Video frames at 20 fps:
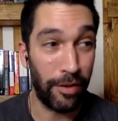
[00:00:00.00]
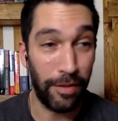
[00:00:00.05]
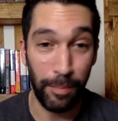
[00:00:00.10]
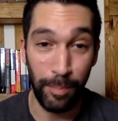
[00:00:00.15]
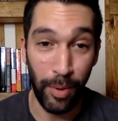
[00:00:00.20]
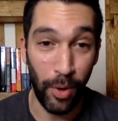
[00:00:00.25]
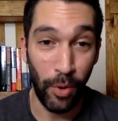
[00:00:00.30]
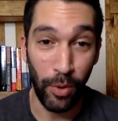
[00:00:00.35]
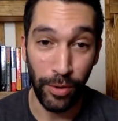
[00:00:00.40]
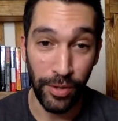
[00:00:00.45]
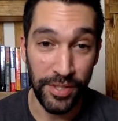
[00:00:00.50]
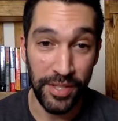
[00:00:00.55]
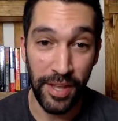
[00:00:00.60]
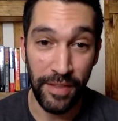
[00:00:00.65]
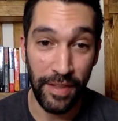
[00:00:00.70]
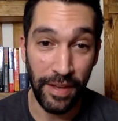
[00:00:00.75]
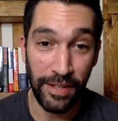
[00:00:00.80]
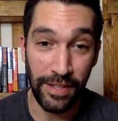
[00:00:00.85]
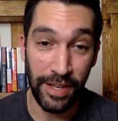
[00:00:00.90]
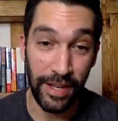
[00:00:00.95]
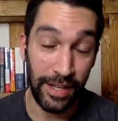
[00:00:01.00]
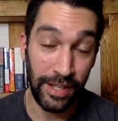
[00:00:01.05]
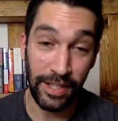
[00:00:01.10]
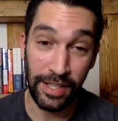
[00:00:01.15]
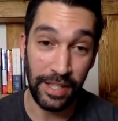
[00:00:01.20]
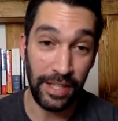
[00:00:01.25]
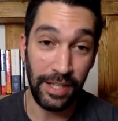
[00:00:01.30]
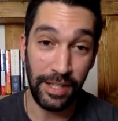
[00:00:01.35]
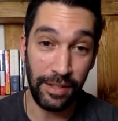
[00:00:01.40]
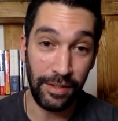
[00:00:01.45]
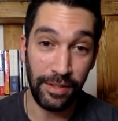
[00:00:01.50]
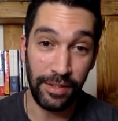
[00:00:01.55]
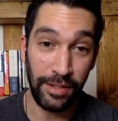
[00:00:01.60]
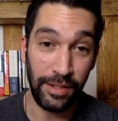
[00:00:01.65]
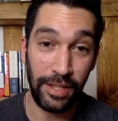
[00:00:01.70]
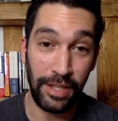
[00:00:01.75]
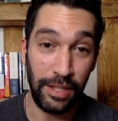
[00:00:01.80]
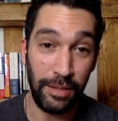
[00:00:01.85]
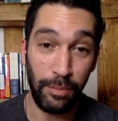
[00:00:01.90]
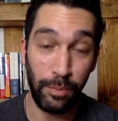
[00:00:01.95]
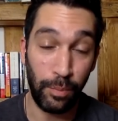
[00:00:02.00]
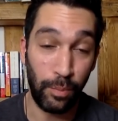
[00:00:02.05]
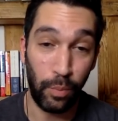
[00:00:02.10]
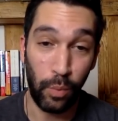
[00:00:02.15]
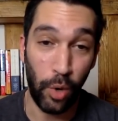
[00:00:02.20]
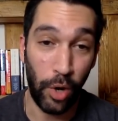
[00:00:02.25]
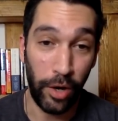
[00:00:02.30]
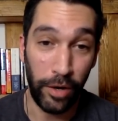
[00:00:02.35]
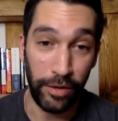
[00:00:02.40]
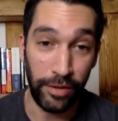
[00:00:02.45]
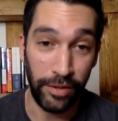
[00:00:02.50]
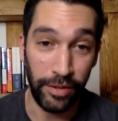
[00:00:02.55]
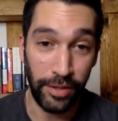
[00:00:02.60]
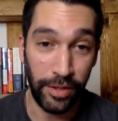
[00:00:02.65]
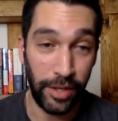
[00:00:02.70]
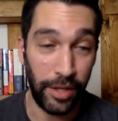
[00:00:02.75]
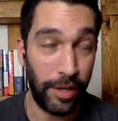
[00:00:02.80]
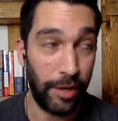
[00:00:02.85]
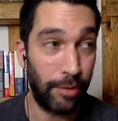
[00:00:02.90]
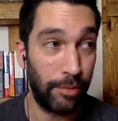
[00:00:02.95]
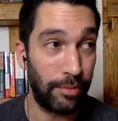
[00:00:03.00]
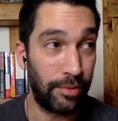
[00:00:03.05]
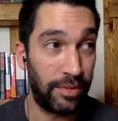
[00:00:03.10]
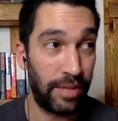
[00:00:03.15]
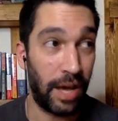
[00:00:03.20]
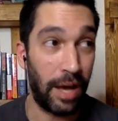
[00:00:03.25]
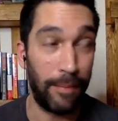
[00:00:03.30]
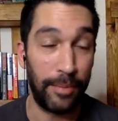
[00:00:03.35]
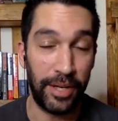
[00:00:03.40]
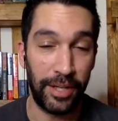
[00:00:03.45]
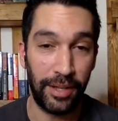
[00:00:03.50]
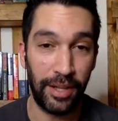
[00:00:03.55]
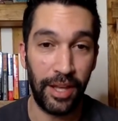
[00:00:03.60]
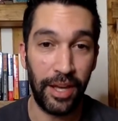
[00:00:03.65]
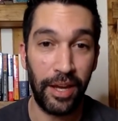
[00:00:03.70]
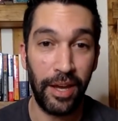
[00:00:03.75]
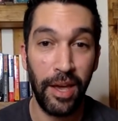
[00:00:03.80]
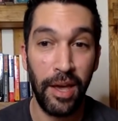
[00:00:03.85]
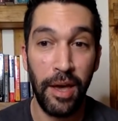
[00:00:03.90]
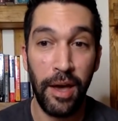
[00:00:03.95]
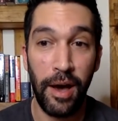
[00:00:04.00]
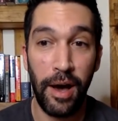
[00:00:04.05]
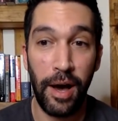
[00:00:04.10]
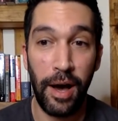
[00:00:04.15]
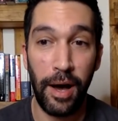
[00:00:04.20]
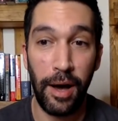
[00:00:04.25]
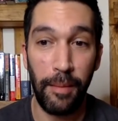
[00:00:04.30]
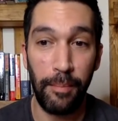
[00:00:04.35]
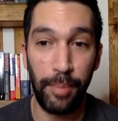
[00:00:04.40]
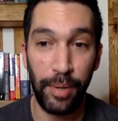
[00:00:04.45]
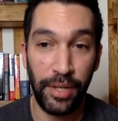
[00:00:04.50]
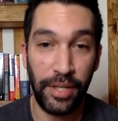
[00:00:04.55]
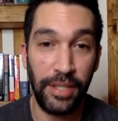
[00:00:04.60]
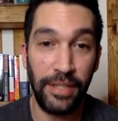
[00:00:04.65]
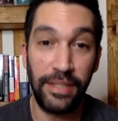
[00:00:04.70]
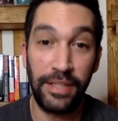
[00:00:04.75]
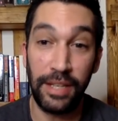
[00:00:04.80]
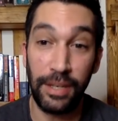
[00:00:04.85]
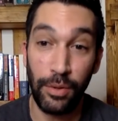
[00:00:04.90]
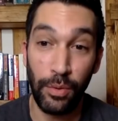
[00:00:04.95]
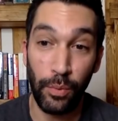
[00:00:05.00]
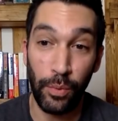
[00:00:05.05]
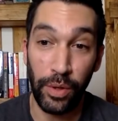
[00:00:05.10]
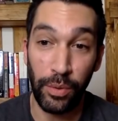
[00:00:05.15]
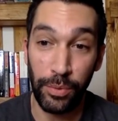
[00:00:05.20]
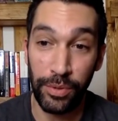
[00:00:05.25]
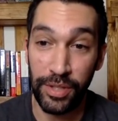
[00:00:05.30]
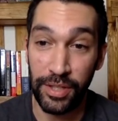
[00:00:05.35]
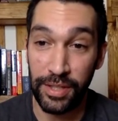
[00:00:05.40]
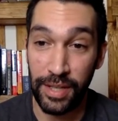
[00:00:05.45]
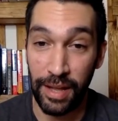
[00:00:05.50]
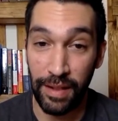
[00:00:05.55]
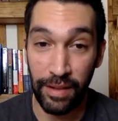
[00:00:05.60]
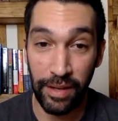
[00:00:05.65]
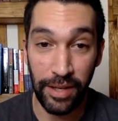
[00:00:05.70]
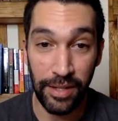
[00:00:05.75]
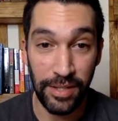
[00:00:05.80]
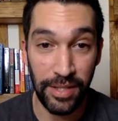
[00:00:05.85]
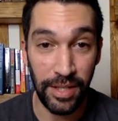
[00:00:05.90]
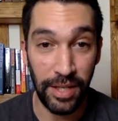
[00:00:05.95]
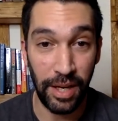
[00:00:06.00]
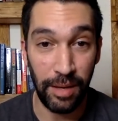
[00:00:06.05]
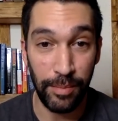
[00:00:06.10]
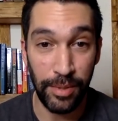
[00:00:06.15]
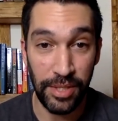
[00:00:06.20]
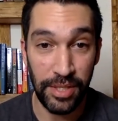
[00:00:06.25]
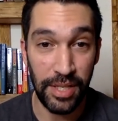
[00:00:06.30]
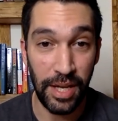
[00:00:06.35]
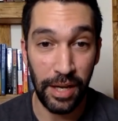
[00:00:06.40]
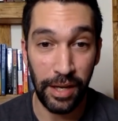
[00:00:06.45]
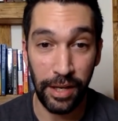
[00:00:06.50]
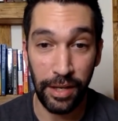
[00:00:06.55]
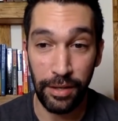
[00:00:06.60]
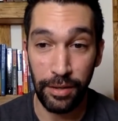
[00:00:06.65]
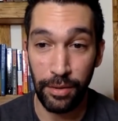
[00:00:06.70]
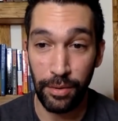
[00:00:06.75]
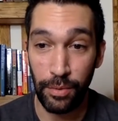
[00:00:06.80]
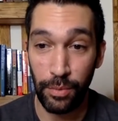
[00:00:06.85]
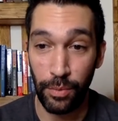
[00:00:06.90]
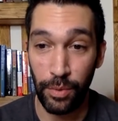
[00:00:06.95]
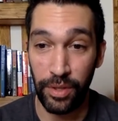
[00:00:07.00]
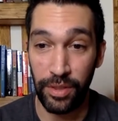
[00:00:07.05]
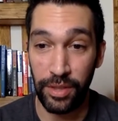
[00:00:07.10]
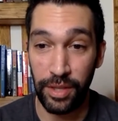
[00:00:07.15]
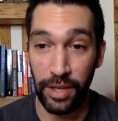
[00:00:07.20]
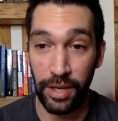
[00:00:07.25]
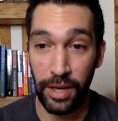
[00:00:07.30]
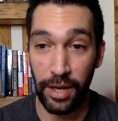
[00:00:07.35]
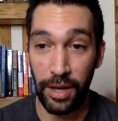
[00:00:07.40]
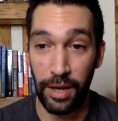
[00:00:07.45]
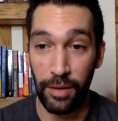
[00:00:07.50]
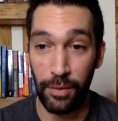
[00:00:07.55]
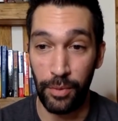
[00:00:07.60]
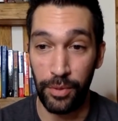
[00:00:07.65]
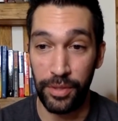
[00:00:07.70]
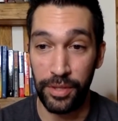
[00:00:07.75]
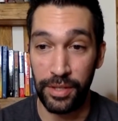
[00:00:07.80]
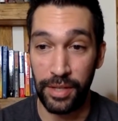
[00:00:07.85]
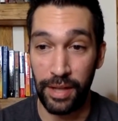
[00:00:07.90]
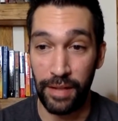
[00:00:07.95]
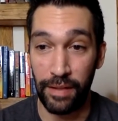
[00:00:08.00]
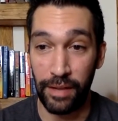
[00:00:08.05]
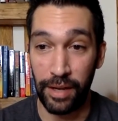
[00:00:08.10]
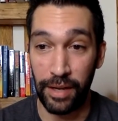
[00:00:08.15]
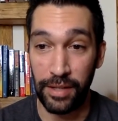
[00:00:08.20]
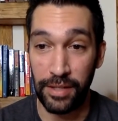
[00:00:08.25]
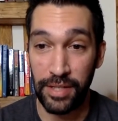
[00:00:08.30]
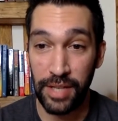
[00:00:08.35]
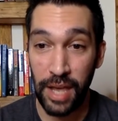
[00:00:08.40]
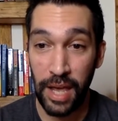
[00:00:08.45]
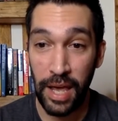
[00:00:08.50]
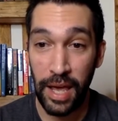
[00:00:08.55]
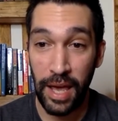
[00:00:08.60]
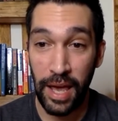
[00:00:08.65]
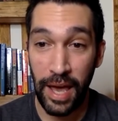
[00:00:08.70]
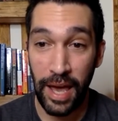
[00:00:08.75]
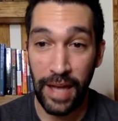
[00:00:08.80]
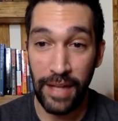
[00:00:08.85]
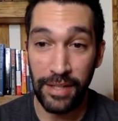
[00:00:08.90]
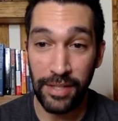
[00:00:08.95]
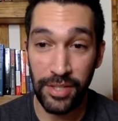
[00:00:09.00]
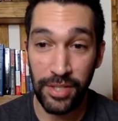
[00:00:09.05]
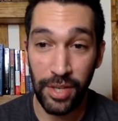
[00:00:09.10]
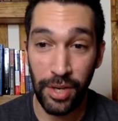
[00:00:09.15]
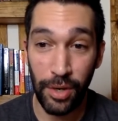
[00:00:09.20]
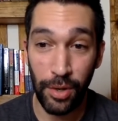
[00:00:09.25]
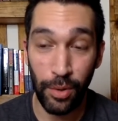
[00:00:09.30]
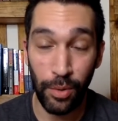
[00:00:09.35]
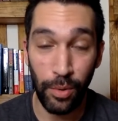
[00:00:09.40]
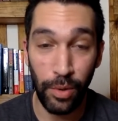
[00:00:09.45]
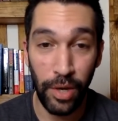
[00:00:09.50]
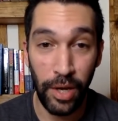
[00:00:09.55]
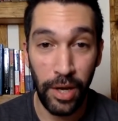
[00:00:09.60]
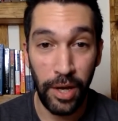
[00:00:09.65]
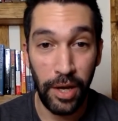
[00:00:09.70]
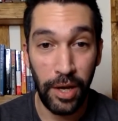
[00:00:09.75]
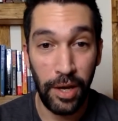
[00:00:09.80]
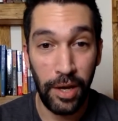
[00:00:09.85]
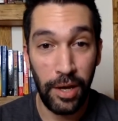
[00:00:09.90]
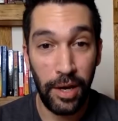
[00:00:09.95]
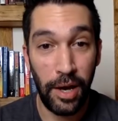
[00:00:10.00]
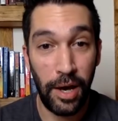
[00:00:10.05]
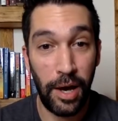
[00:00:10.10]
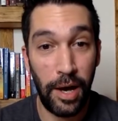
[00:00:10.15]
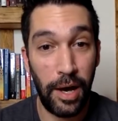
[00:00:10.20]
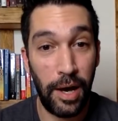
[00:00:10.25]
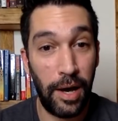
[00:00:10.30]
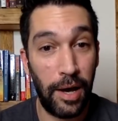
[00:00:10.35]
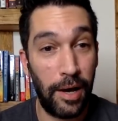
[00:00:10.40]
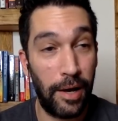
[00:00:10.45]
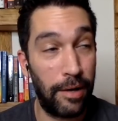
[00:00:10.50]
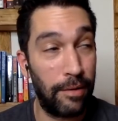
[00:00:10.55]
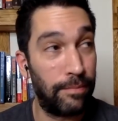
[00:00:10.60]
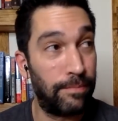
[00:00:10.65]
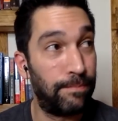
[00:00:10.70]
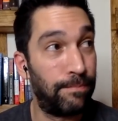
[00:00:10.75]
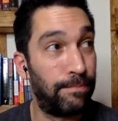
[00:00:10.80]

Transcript: the polls that they did, he won, dominantly. But he didn't win with the delegates. He came in second with the delegates. And so uh